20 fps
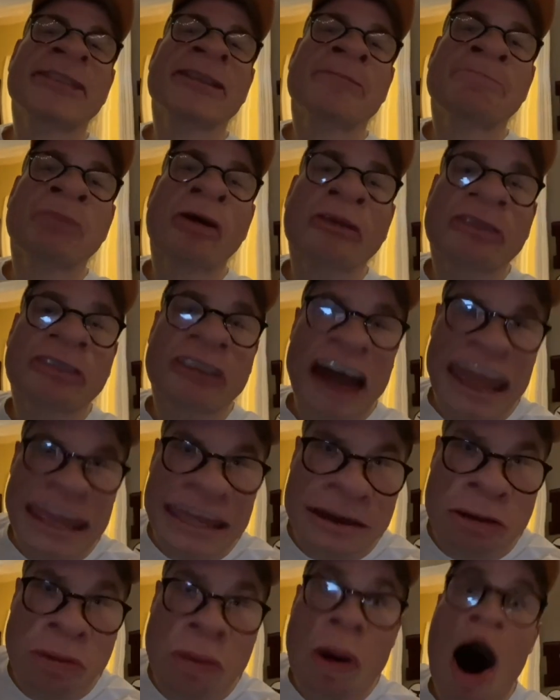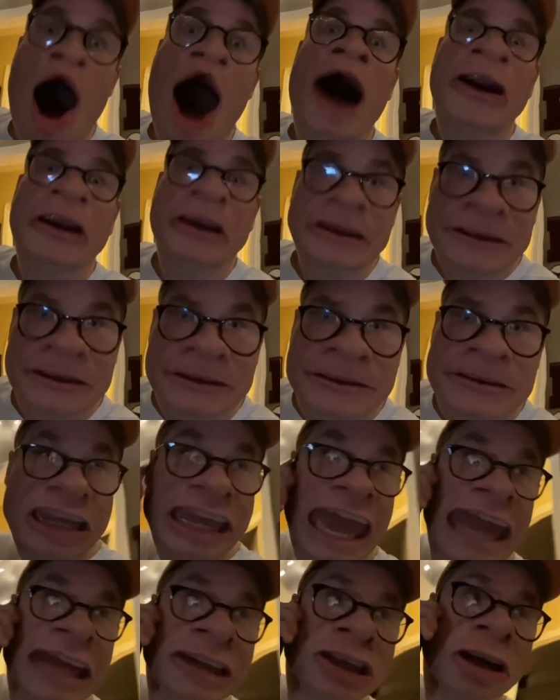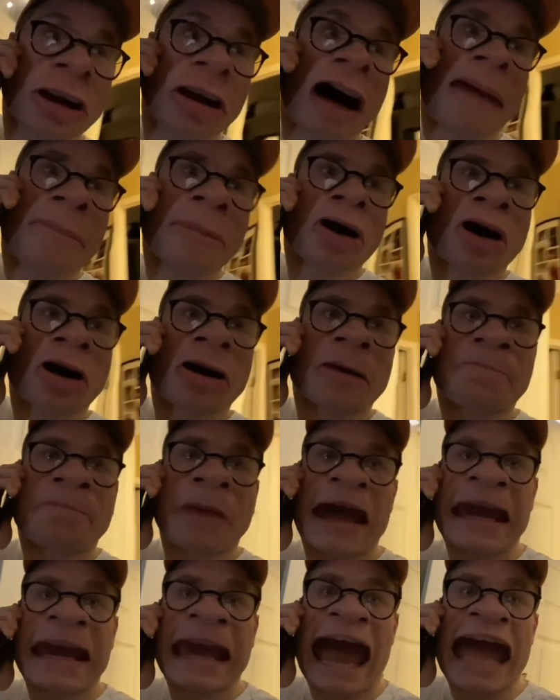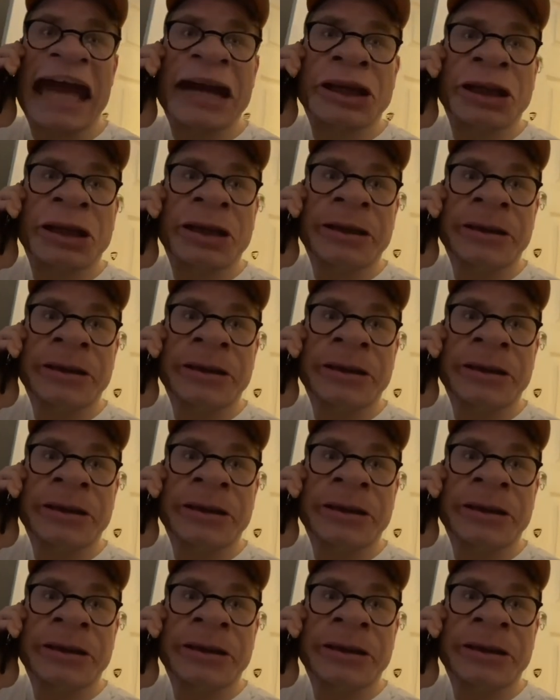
the buffet, Warren. Yeah, Angelo, I'm gonna pay cash.